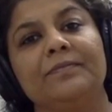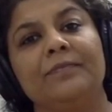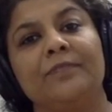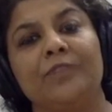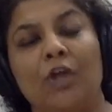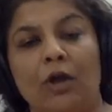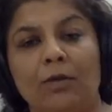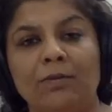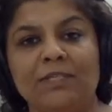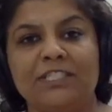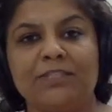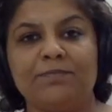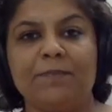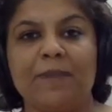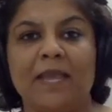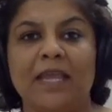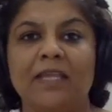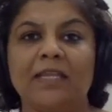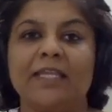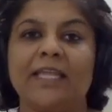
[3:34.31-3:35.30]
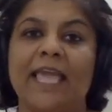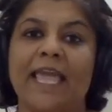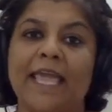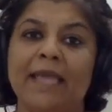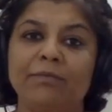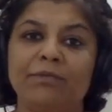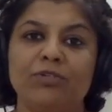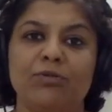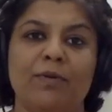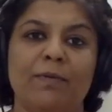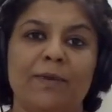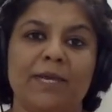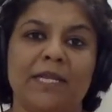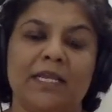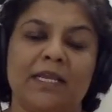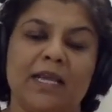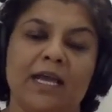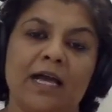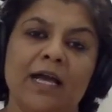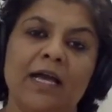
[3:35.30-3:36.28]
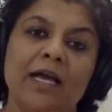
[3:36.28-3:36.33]
Thomas Paine came to
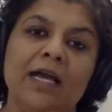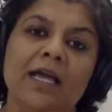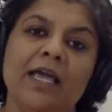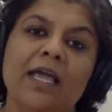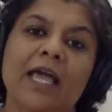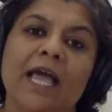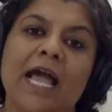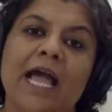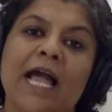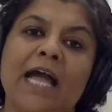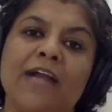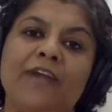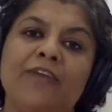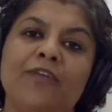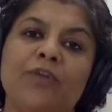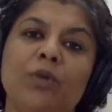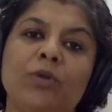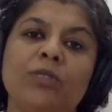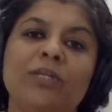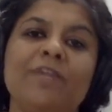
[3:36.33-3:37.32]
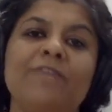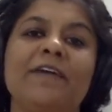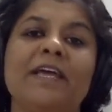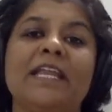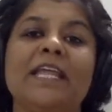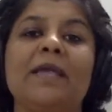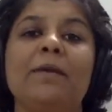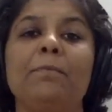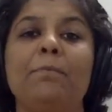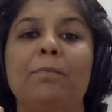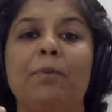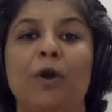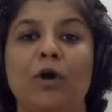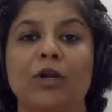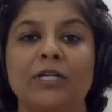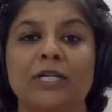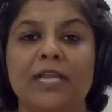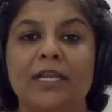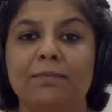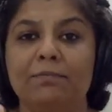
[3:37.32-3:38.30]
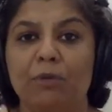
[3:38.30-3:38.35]
America and wrote a very
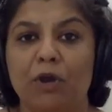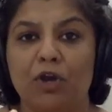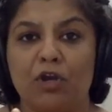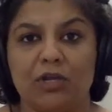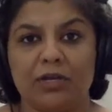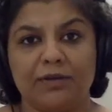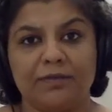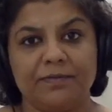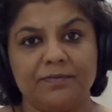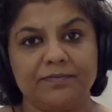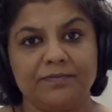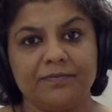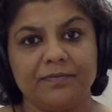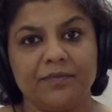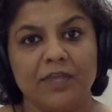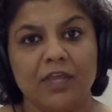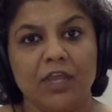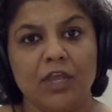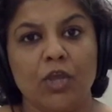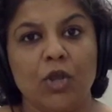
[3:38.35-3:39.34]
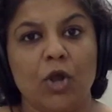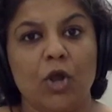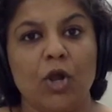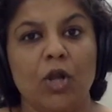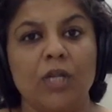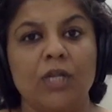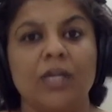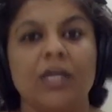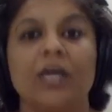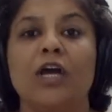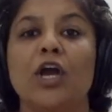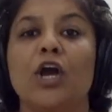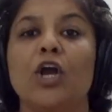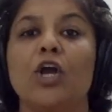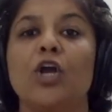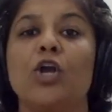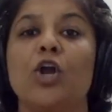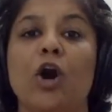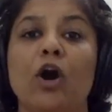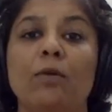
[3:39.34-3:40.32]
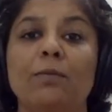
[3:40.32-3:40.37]
important book called
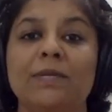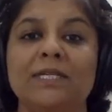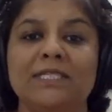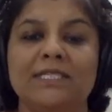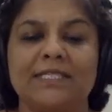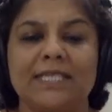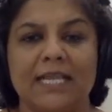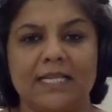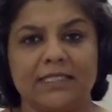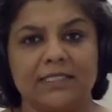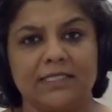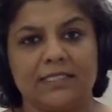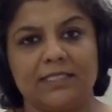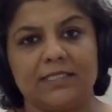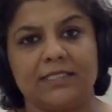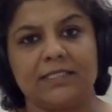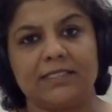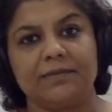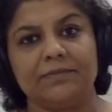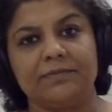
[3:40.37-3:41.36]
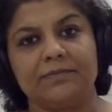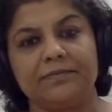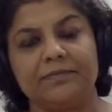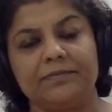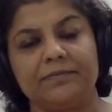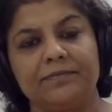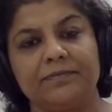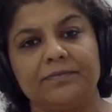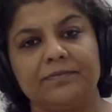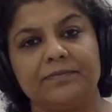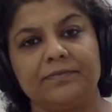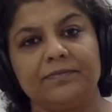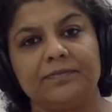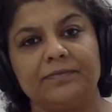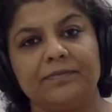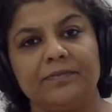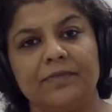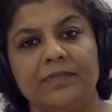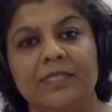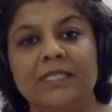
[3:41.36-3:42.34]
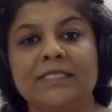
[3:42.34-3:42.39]
Common Sense.
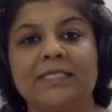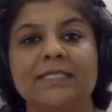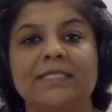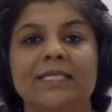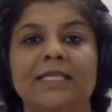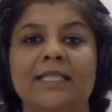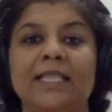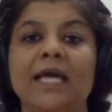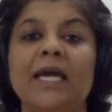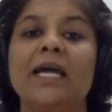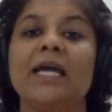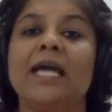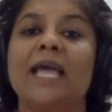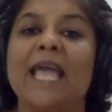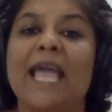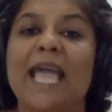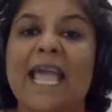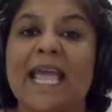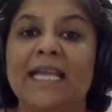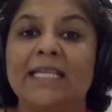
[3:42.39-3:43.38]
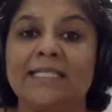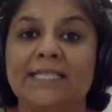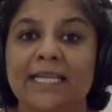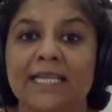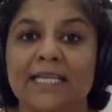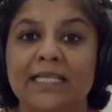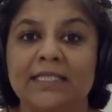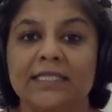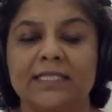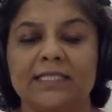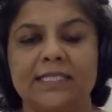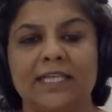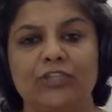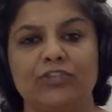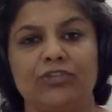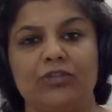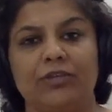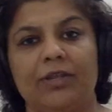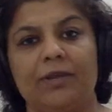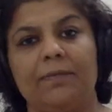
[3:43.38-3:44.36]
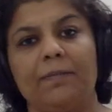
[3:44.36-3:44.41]
This is in the 18th
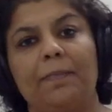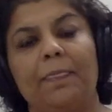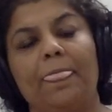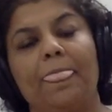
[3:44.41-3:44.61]
century.